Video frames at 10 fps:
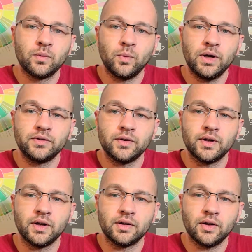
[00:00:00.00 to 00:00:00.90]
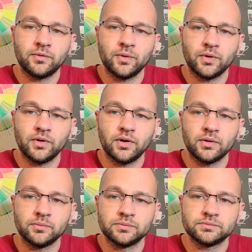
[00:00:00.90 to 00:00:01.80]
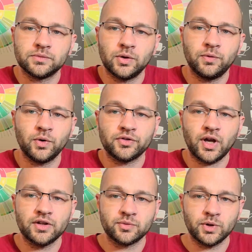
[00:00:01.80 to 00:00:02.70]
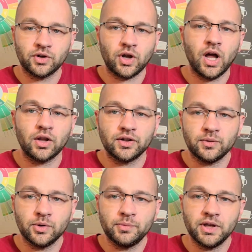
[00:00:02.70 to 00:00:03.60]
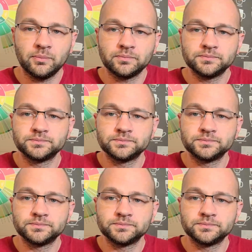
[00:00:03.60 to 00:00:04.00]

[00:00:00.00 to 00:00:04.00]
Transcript: what uh, a full uh, a full size winter colony would be.